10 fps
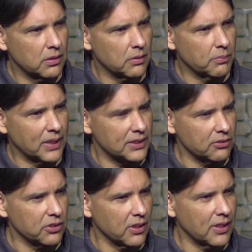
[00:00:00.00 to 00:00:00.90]
because I
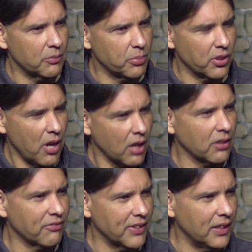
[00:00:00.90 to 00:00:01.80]
was looking at
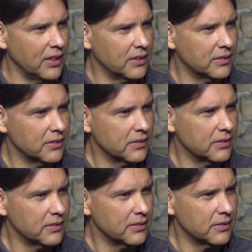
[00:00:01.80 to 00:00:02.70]
pornography
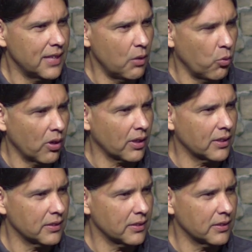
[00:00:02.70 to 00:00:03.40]
at work.